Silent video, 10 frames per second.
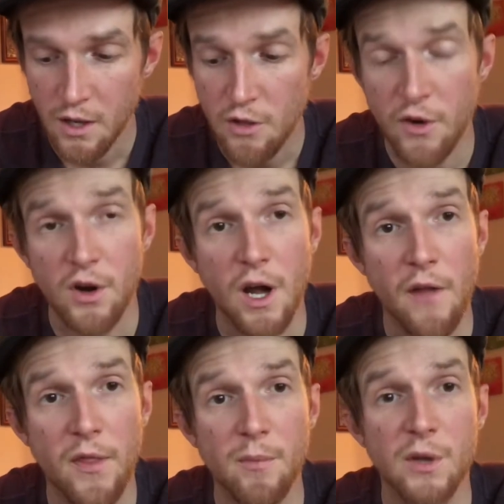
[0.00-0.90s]
They're
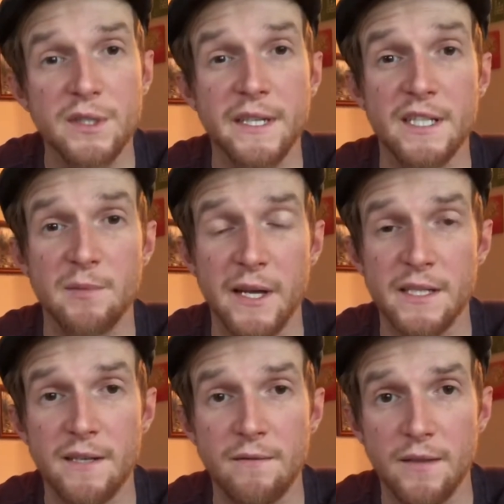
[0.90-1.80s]
not the most
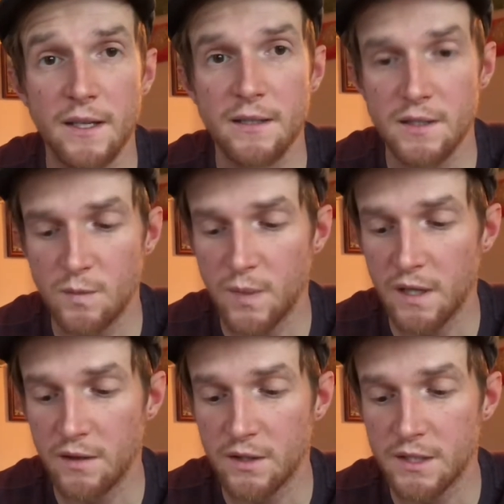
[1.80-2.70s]
expensive things,
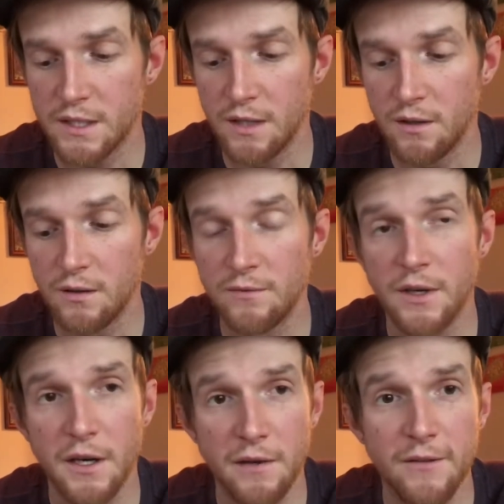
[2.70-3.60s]
but they're still
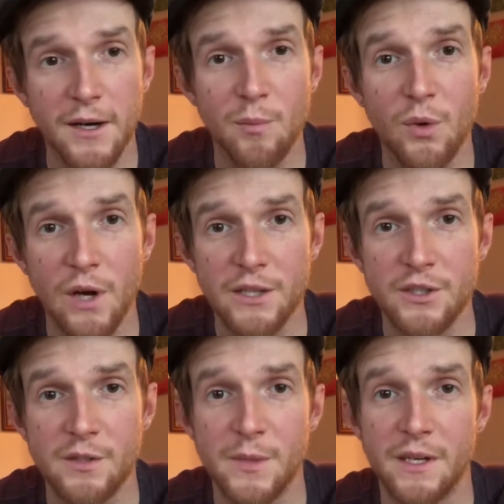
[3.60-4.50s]
very, very
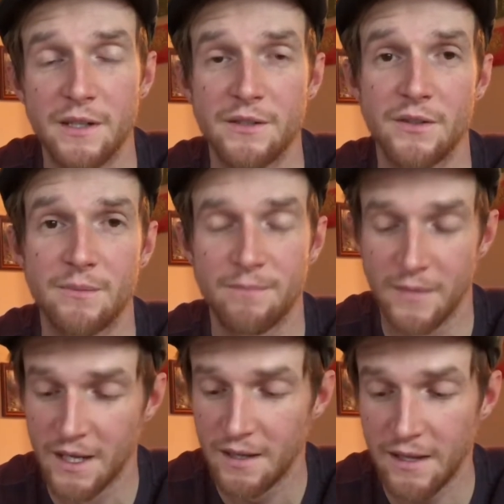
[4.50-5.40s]
precious because
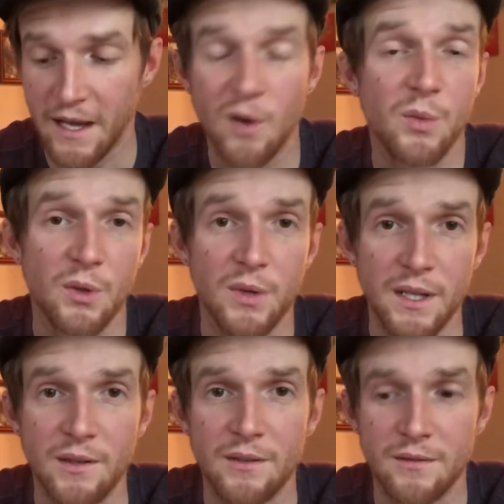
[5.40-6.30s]
they help you
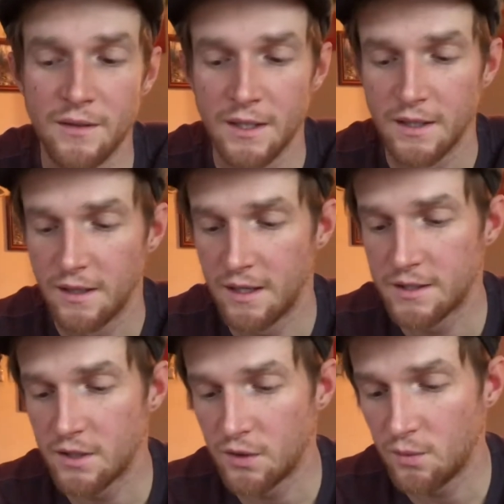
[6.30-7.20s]
heal, and
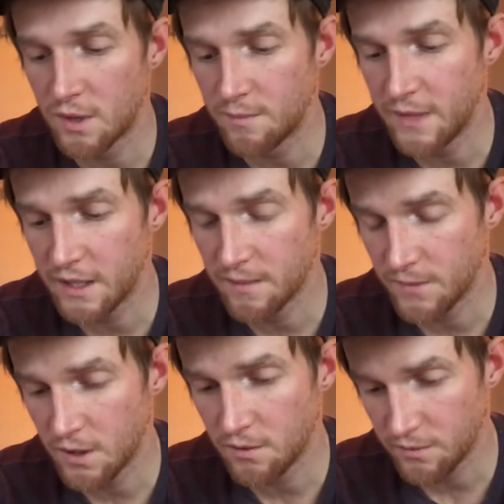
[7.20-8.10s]
so you want to make them
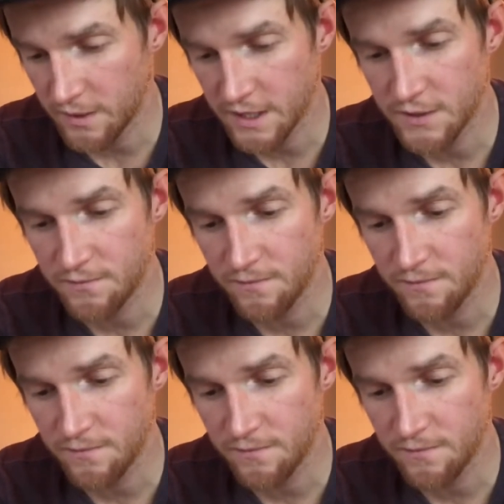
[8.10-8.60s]
go as